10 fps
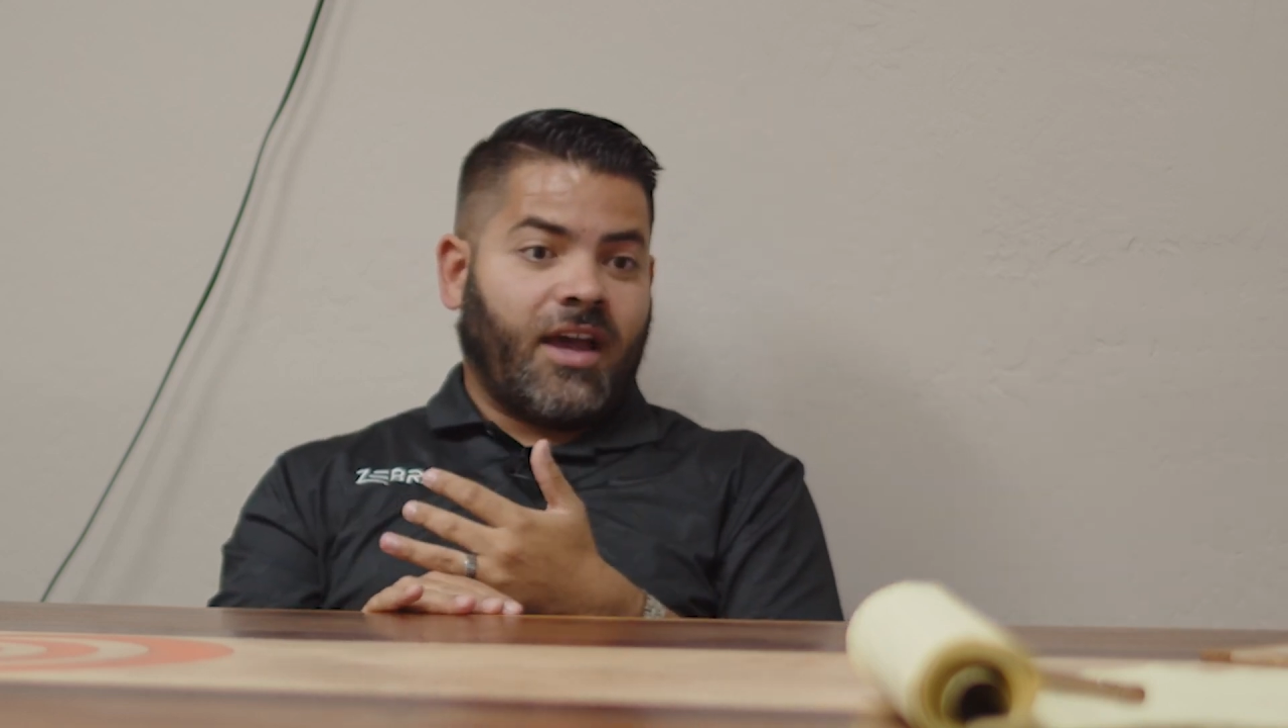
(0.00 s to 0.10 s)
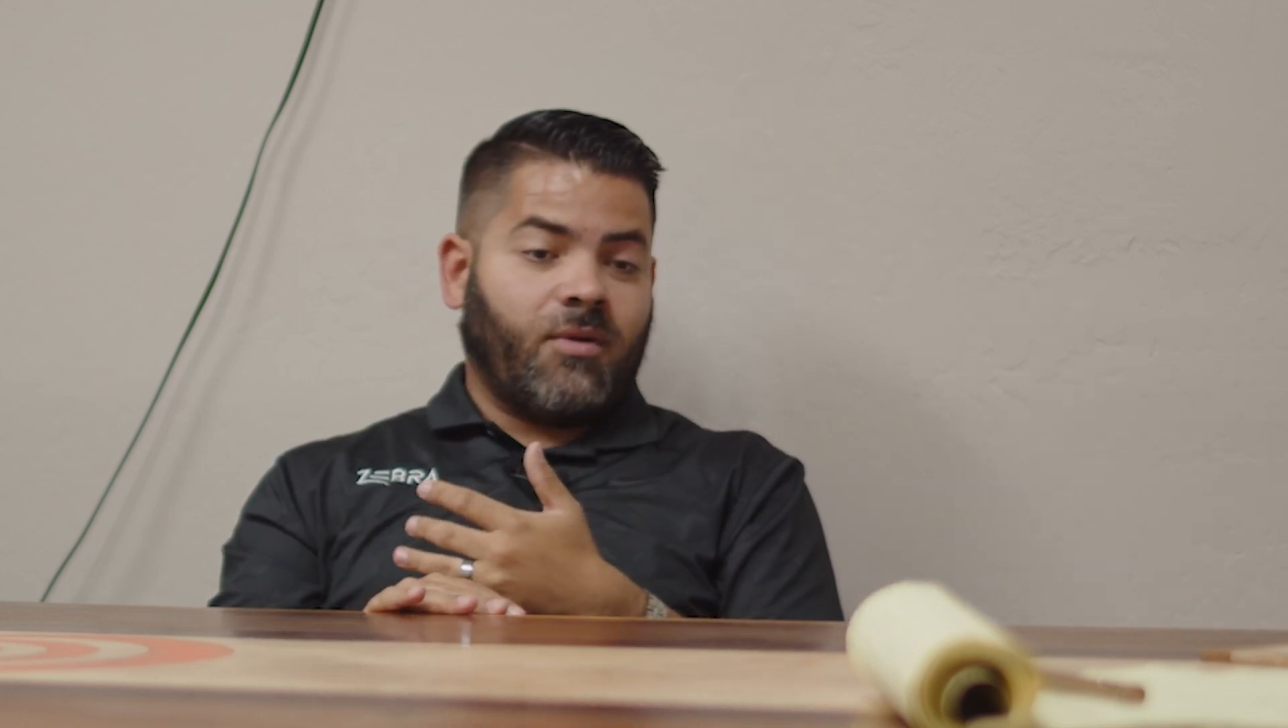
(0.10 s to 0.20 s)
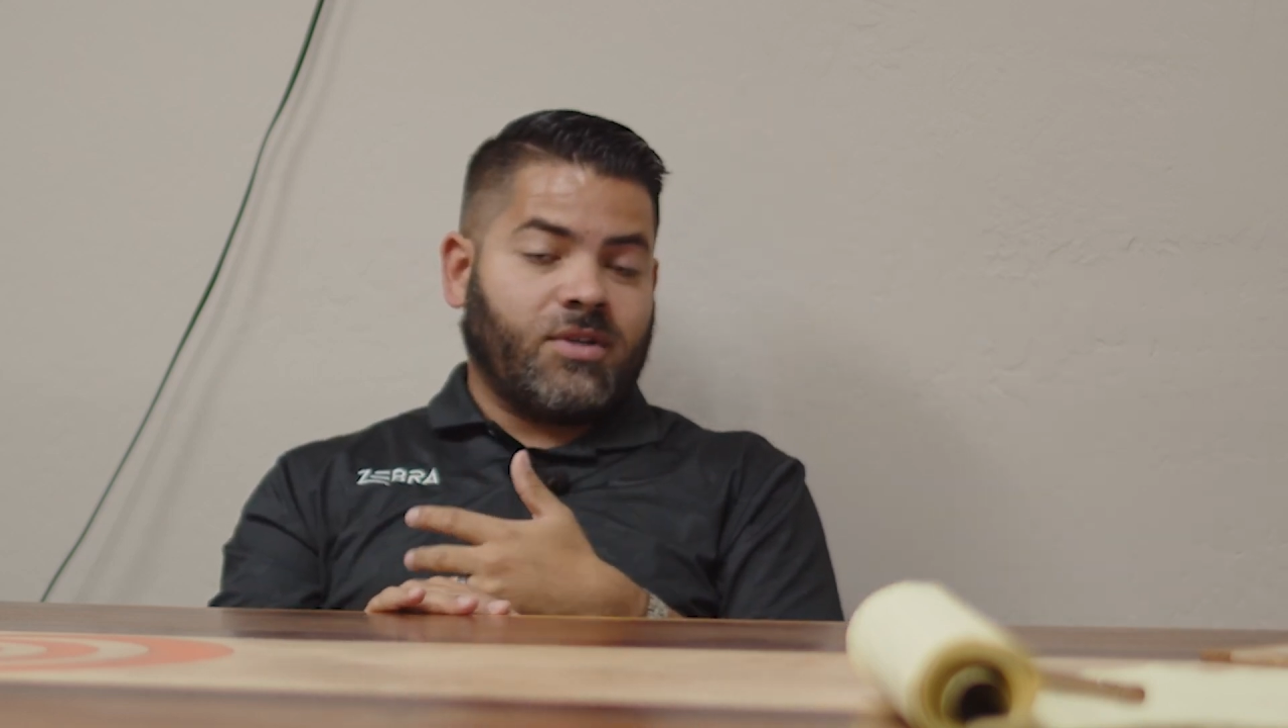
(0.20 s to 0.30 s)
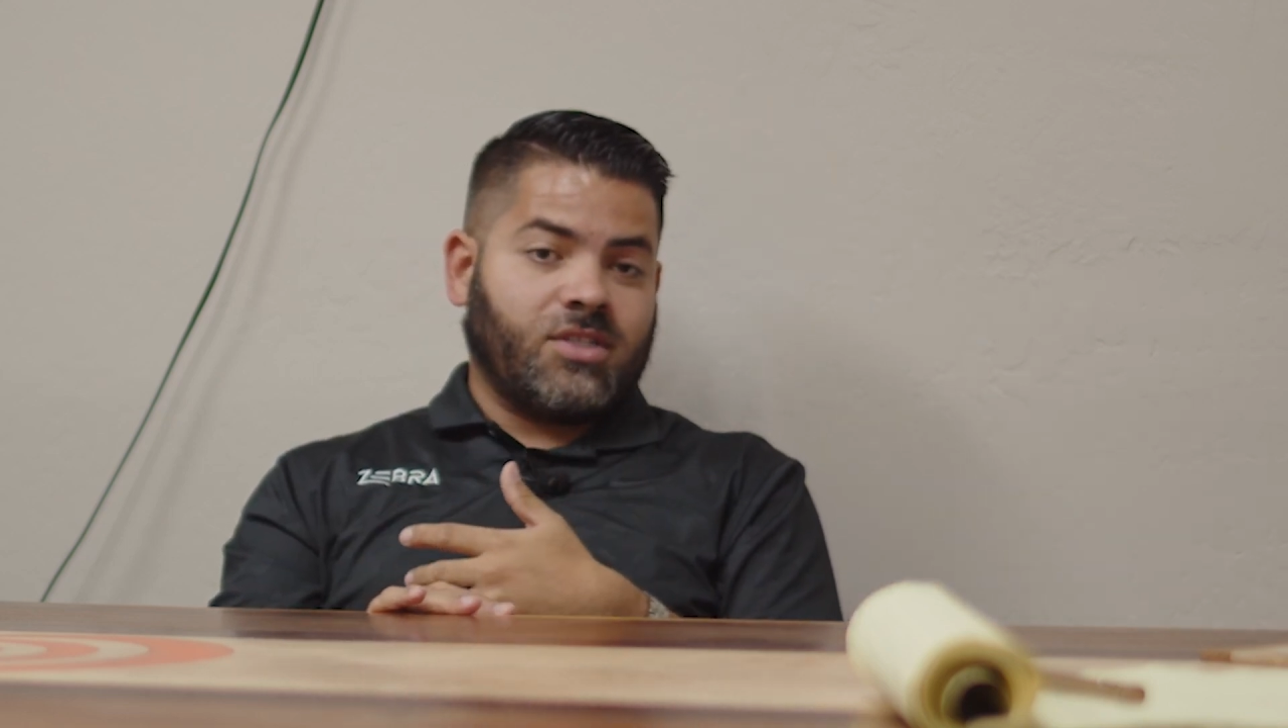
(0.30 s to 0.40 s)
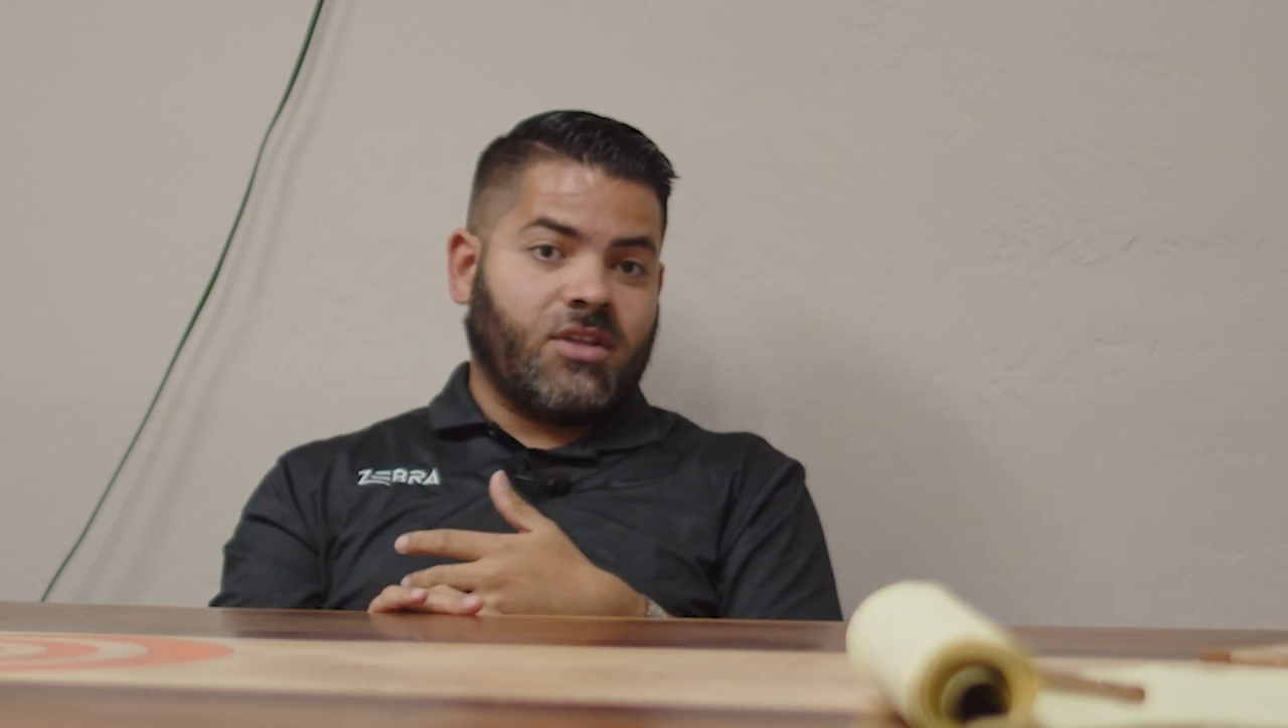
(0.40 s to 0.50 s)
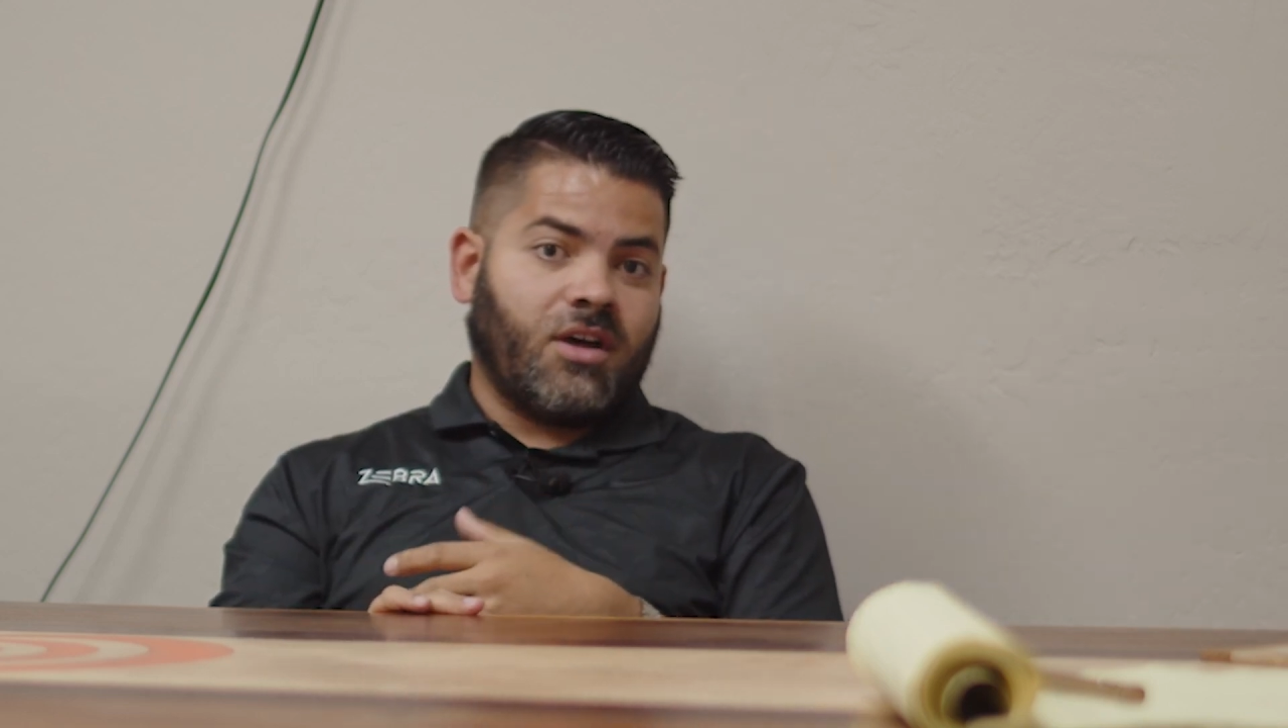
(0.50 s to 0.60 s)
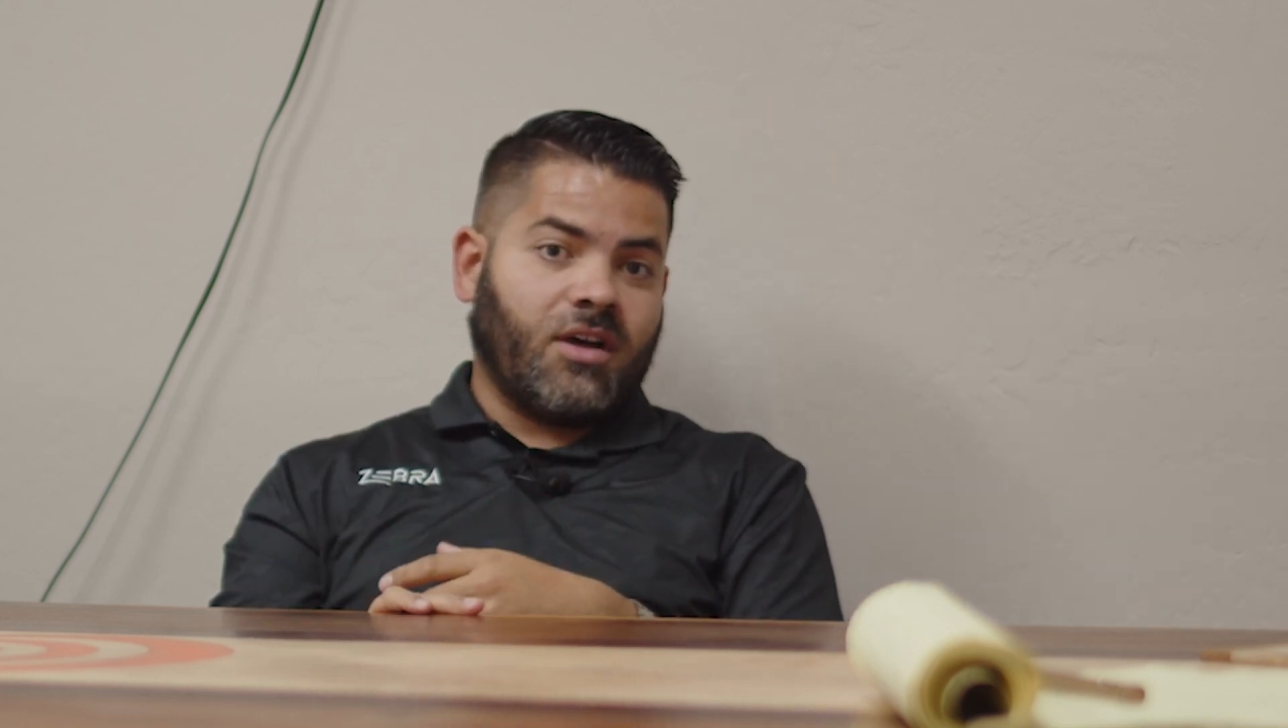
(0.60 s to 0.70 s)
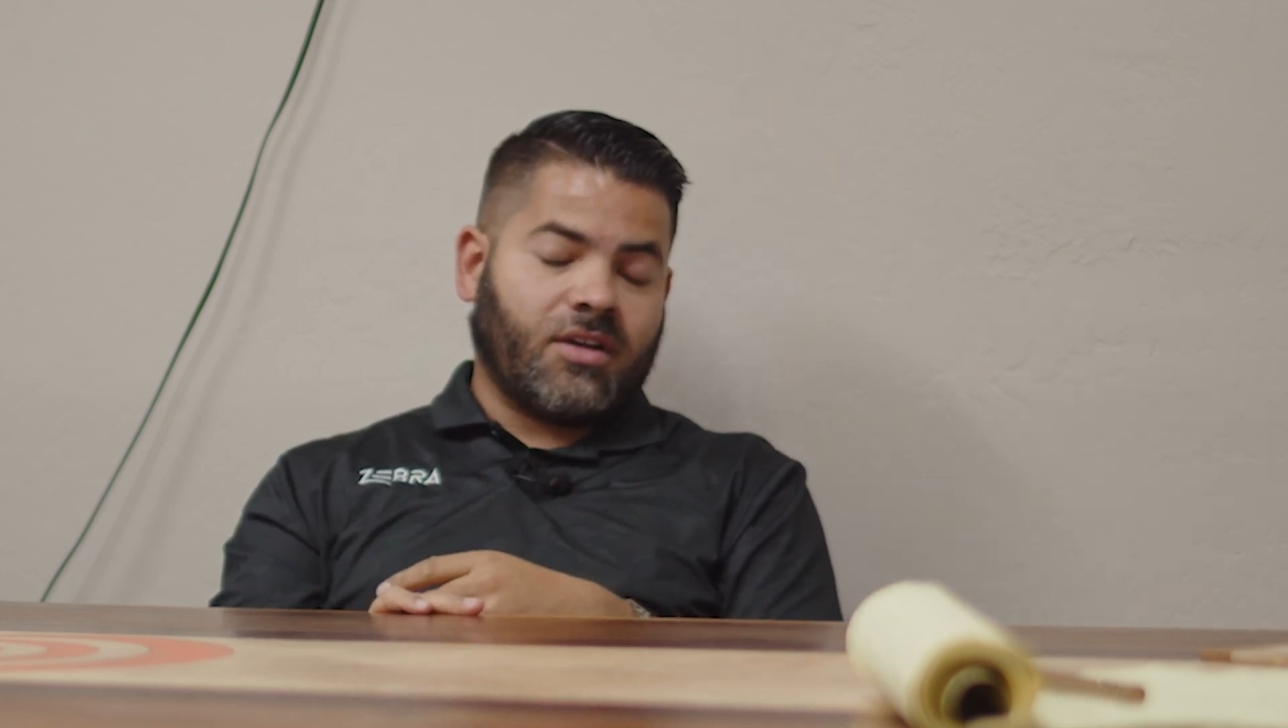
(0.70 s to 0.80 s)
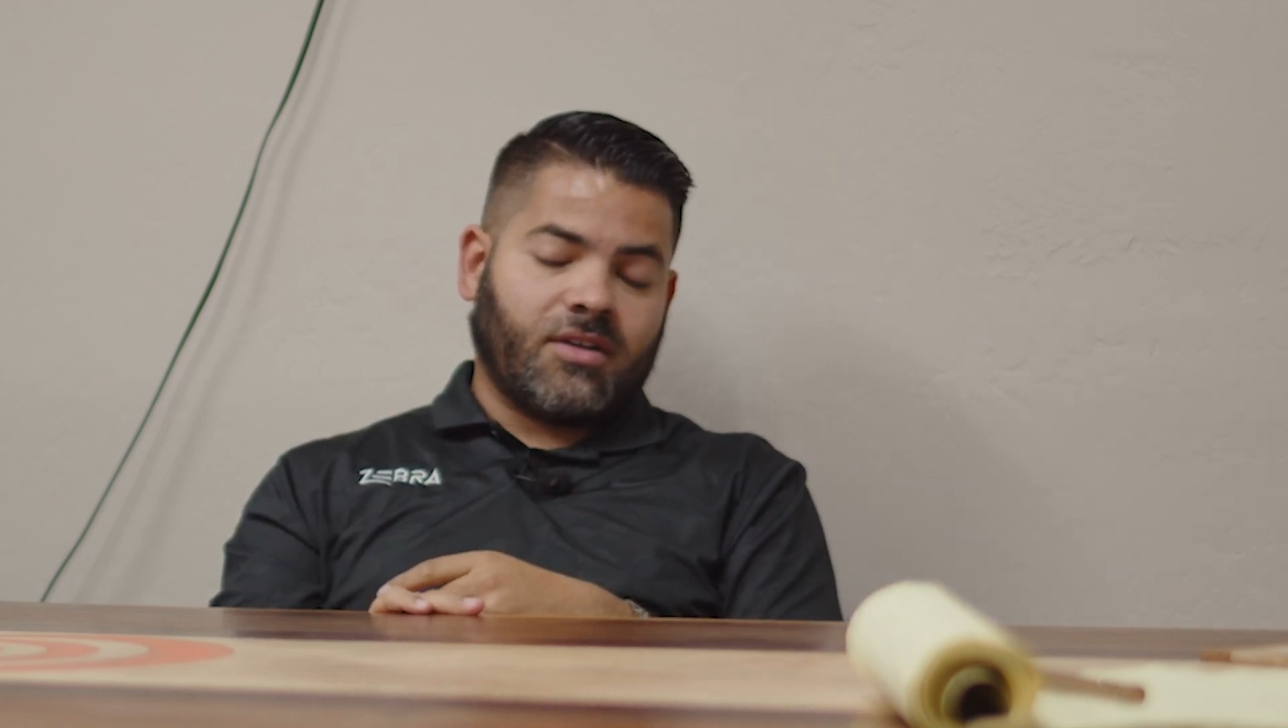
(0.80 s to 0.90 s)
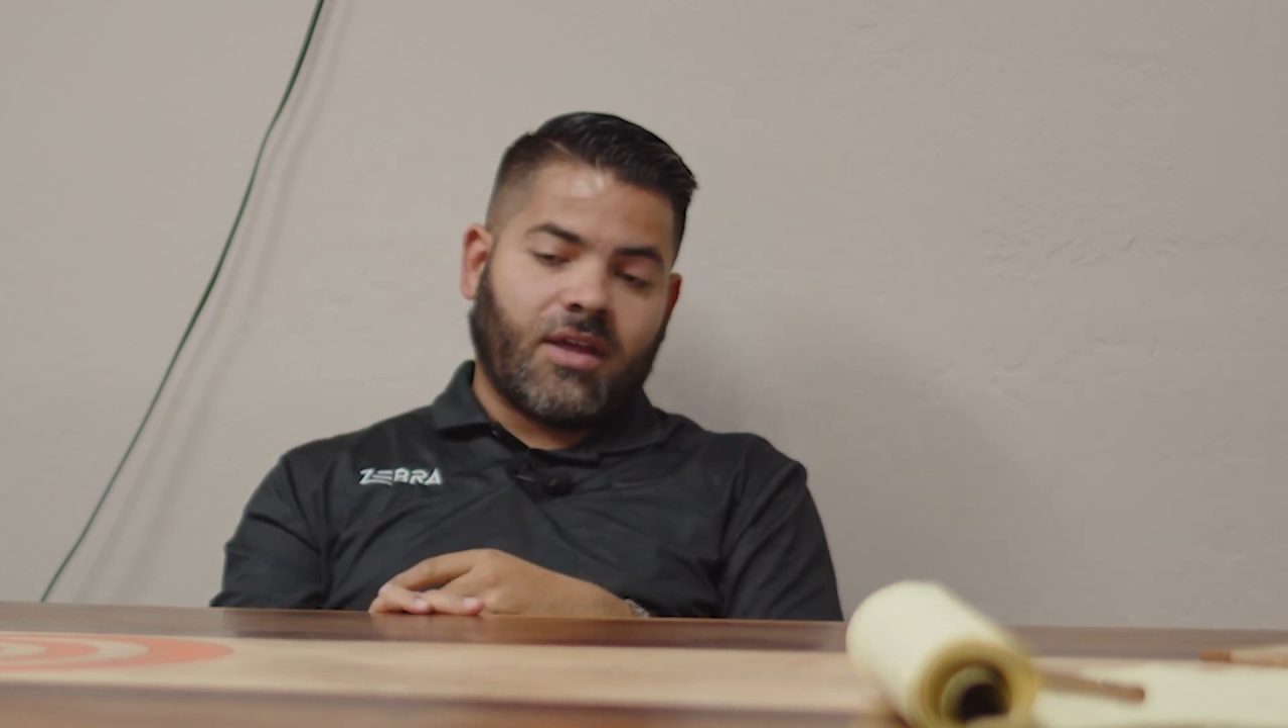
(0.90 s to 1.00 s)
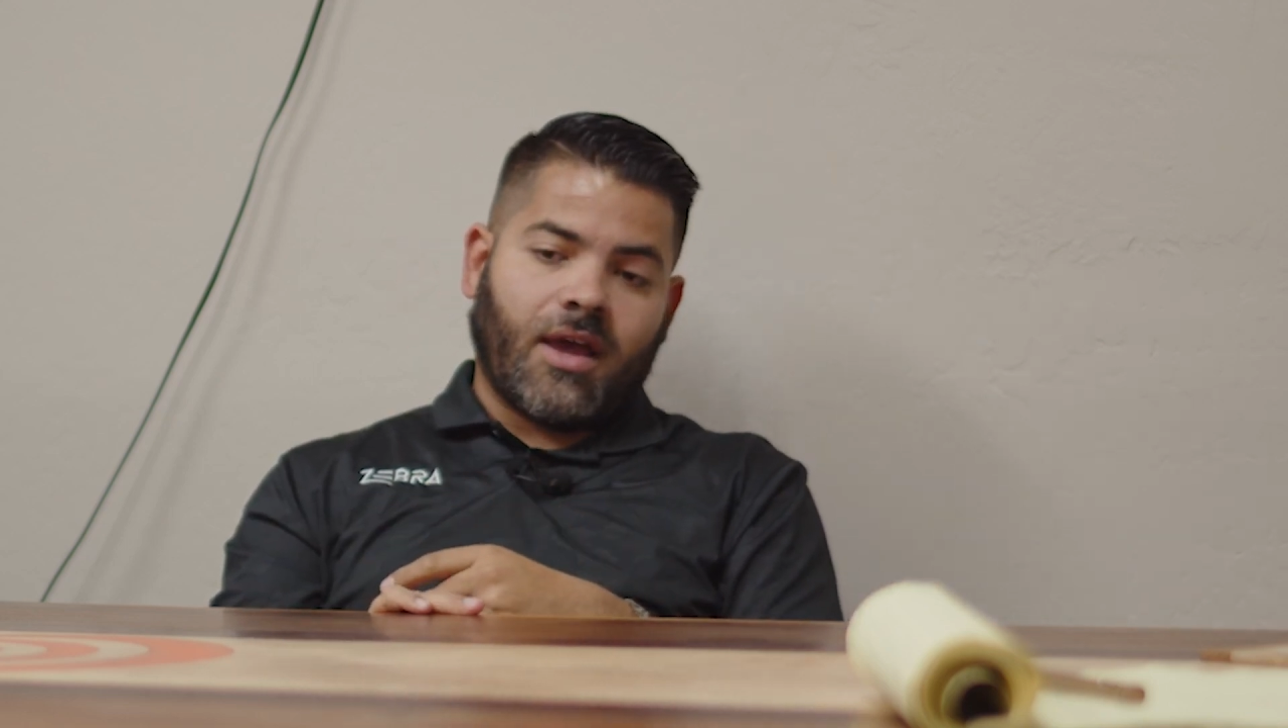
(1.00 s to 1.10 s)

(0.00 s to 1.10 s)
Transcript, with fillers: I was not